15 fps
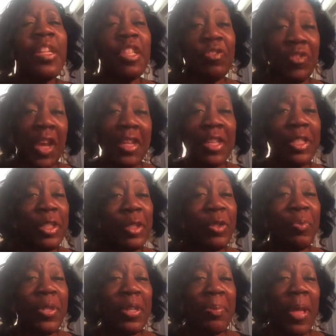to find out a
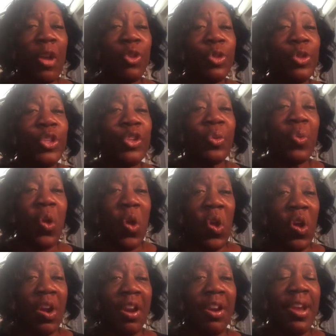little bit about who you
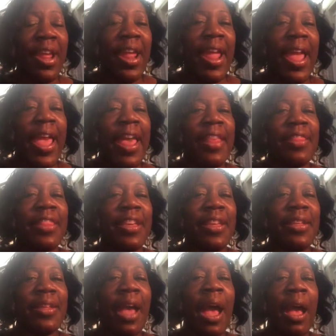are, and
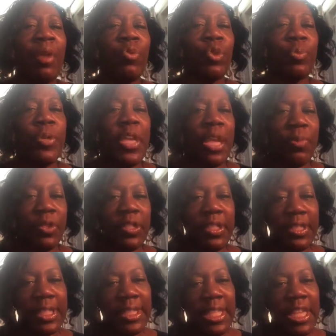then I will be able
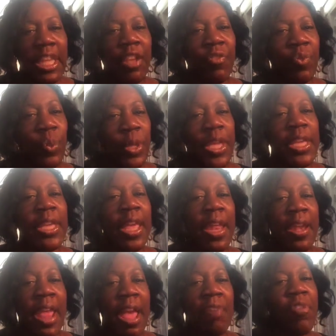to see if we
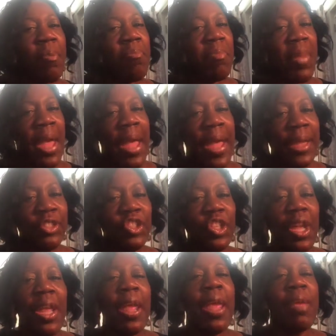can have a match
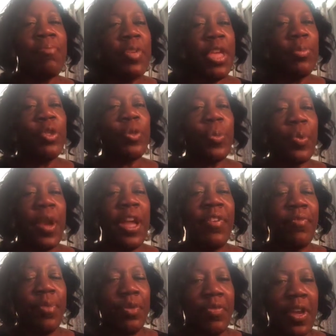and be able to
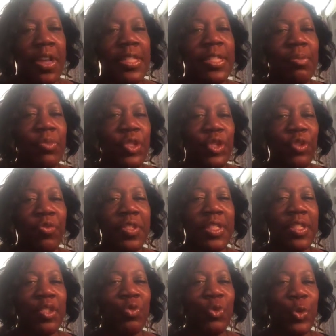provide some
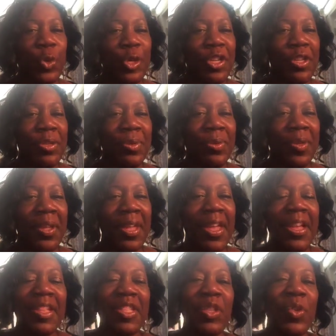services for you.
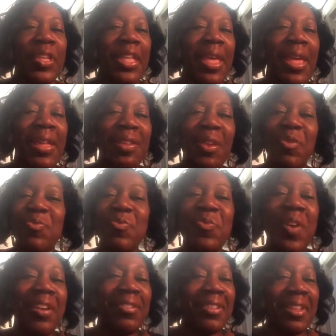So again,
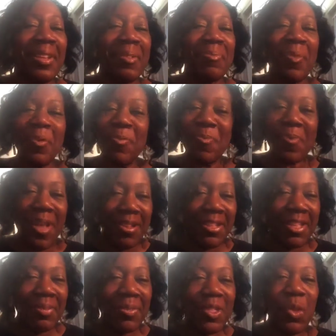welcome
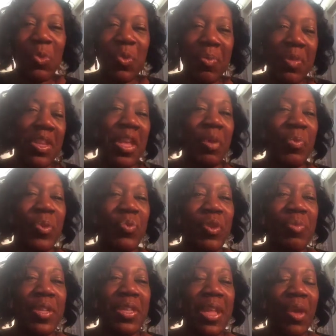to Women Helping
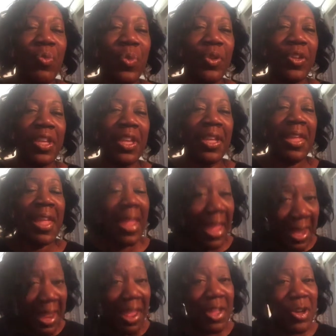Women Networking,
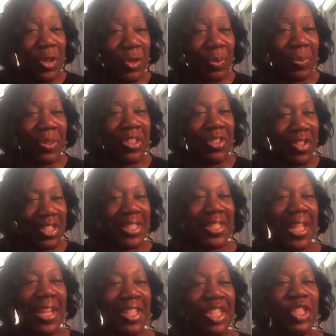and I hope you
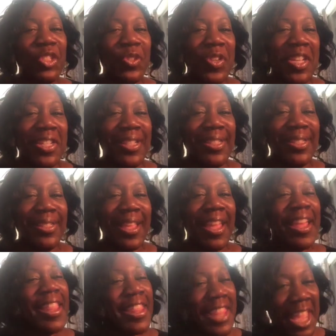decide to join us.
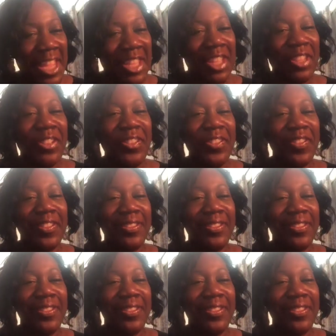Thank you.